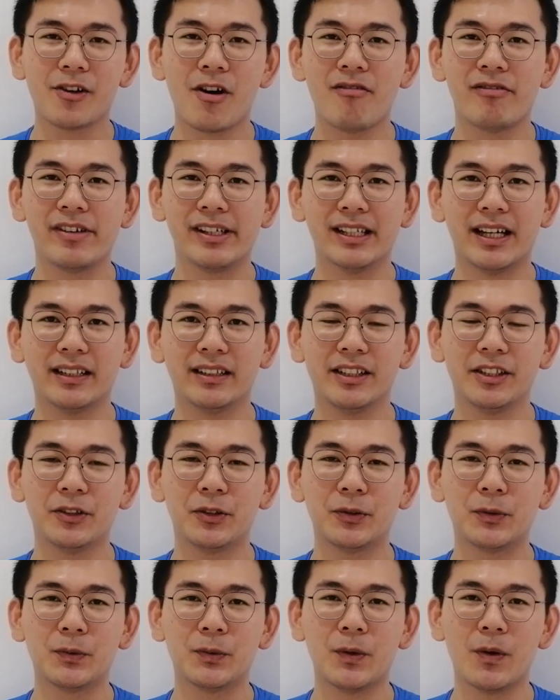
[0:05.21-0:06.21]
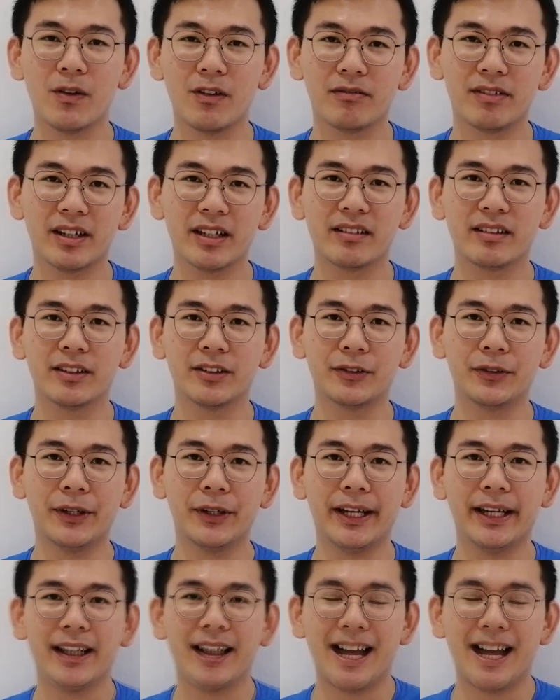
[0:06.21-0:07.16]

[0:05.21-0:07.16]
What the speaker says: COVID-19 to all of us here today.